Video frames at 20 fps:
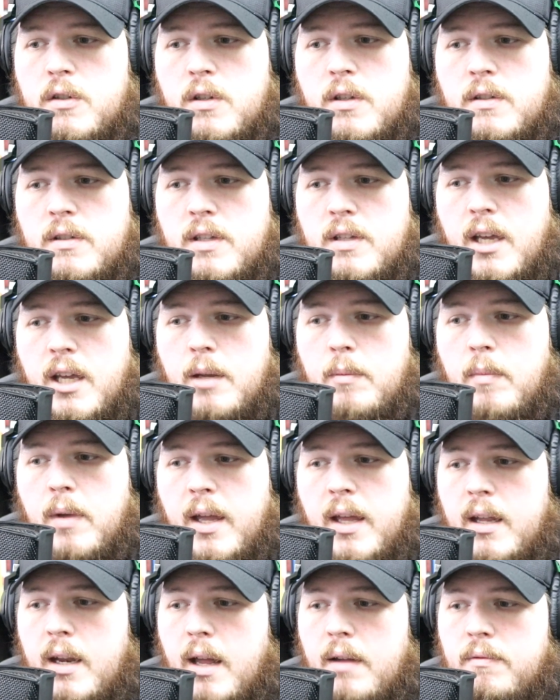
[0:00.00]
this game,
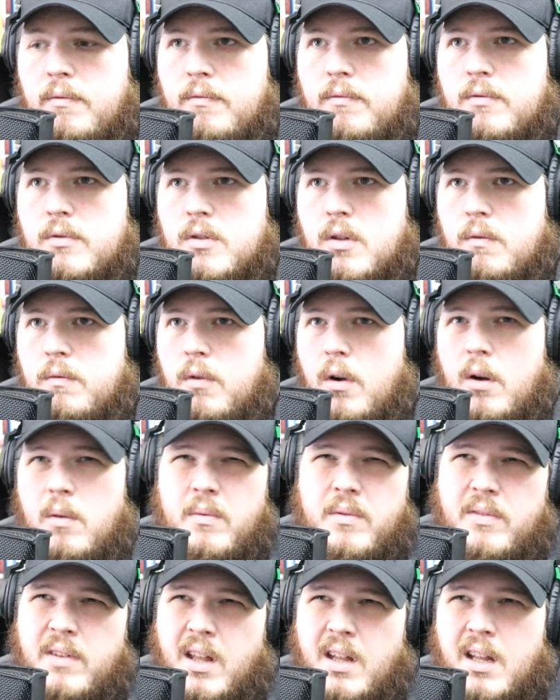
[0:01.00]
and so far
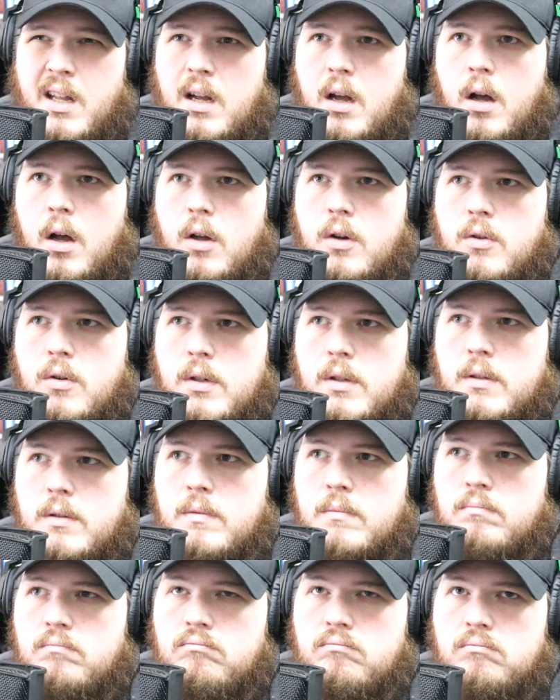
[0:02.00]
we've got like
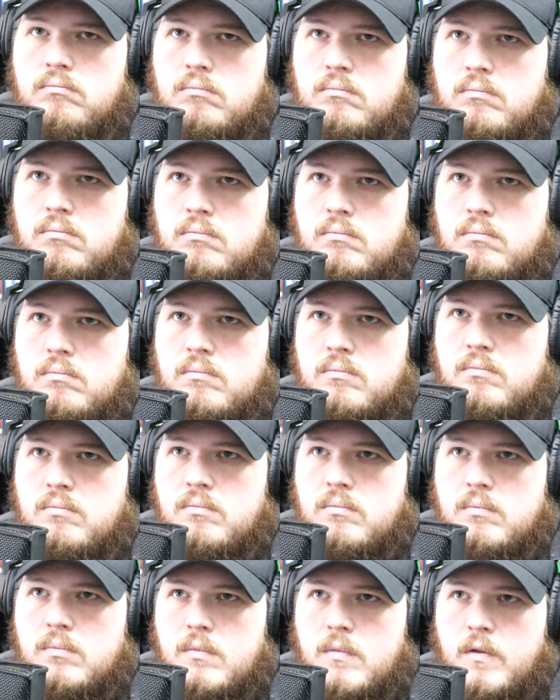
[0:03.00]

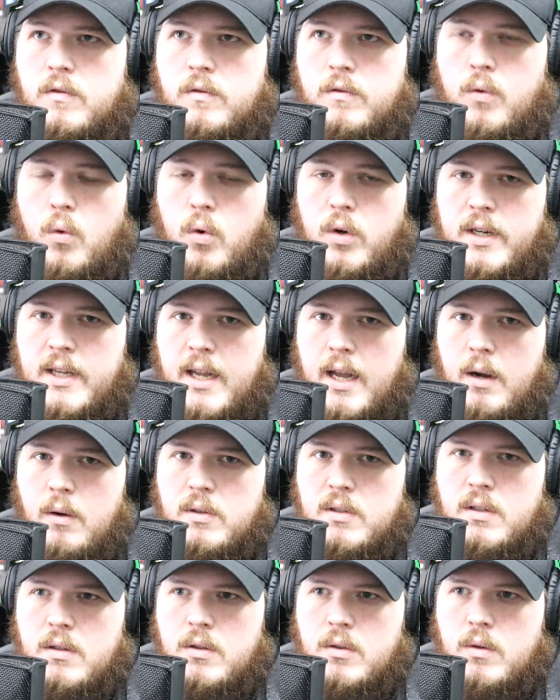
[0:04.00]
140
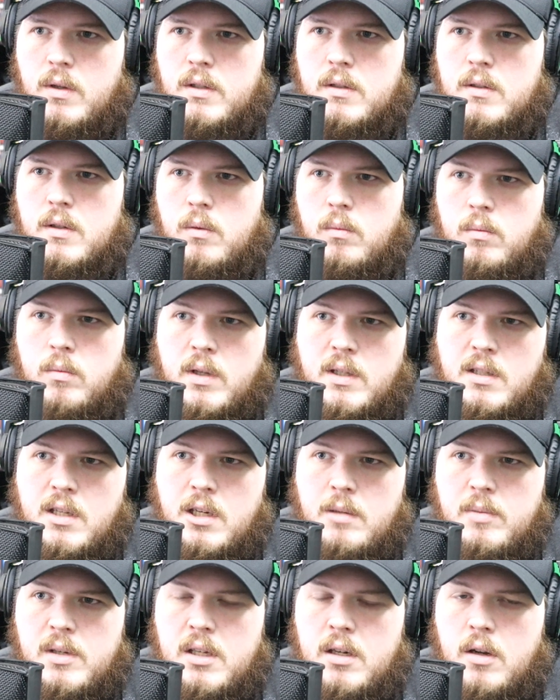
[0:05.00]
hours into it, so it's going
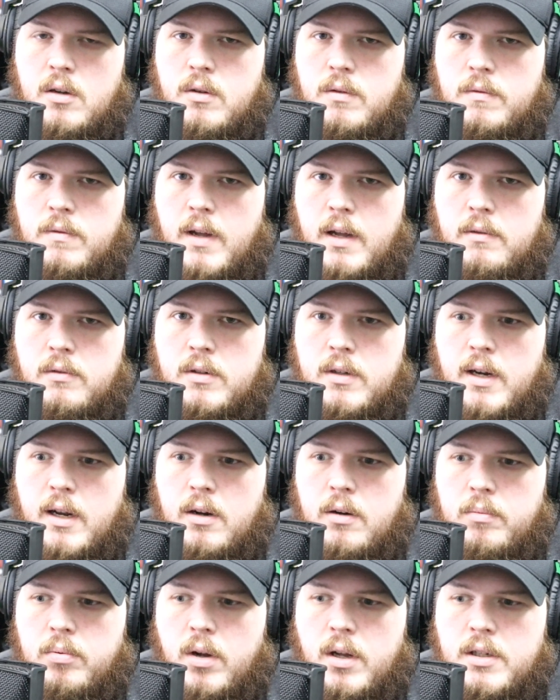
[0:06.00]
to be an under
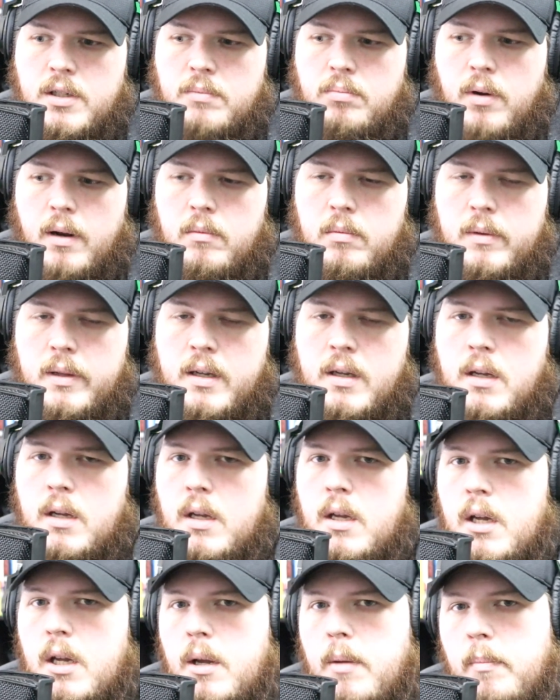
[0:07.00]
500-hour project probably
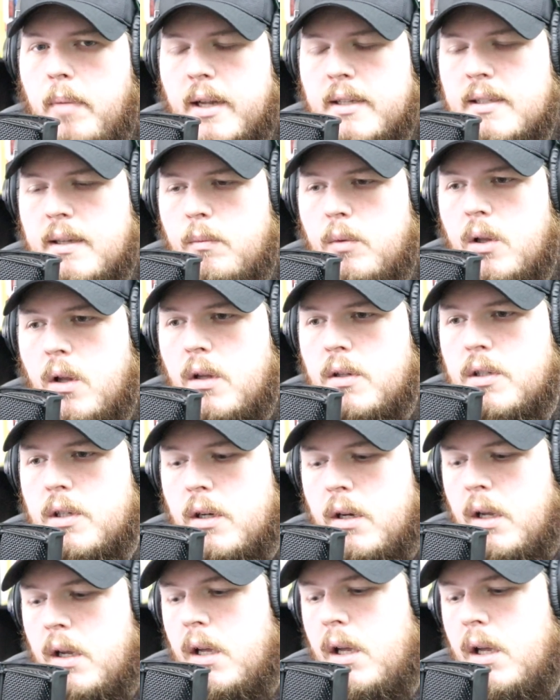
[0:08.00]
by the time we launch it.